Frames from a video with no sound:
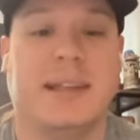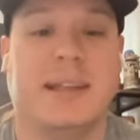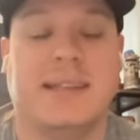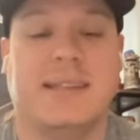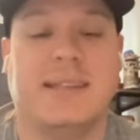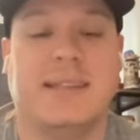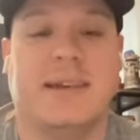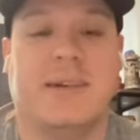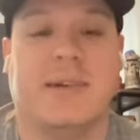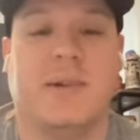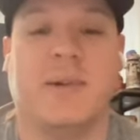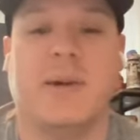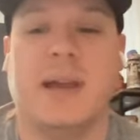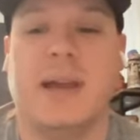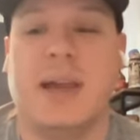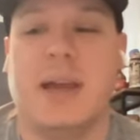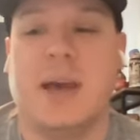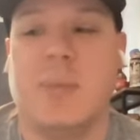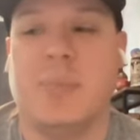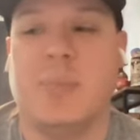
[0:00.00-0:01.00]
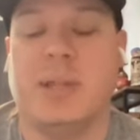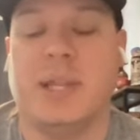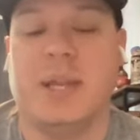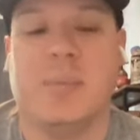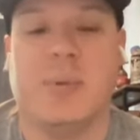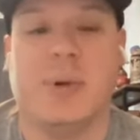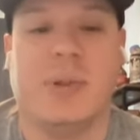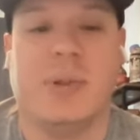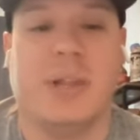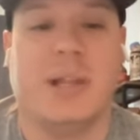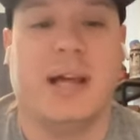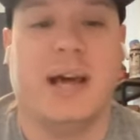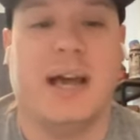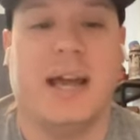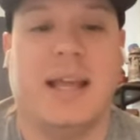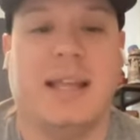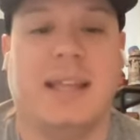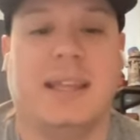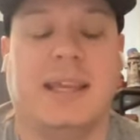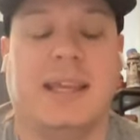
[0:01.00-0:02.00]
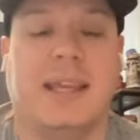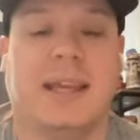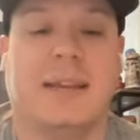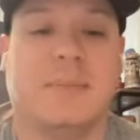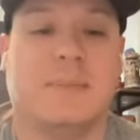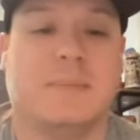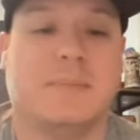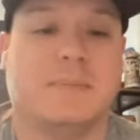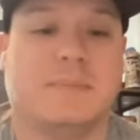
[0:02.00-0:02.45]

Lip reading: and so put them on the line, I think.